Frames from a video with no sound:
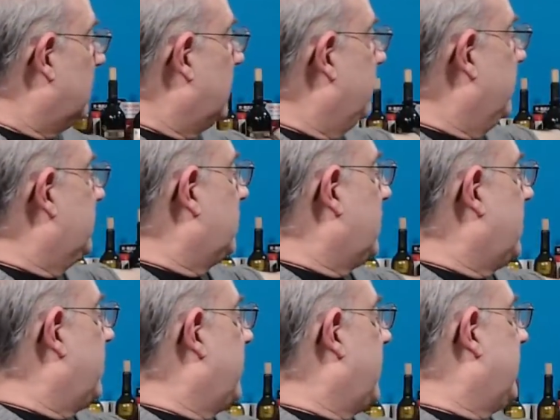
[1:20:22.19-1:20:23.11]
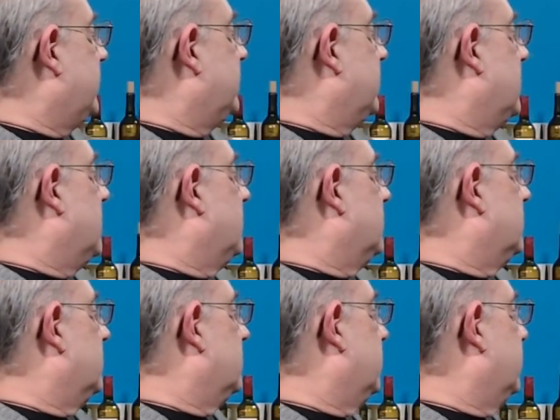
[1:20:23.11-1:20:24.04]
We tried that 1,
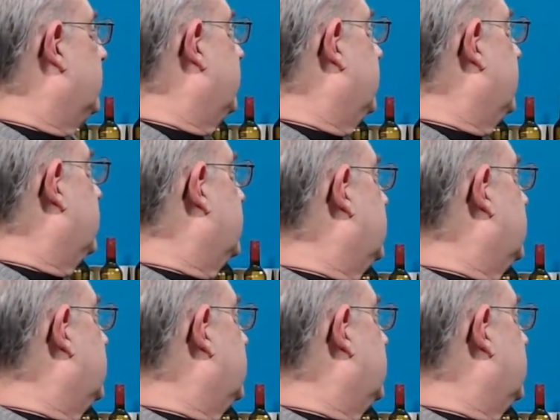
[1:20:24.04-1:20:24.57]
2, 3, 4, 5, 6,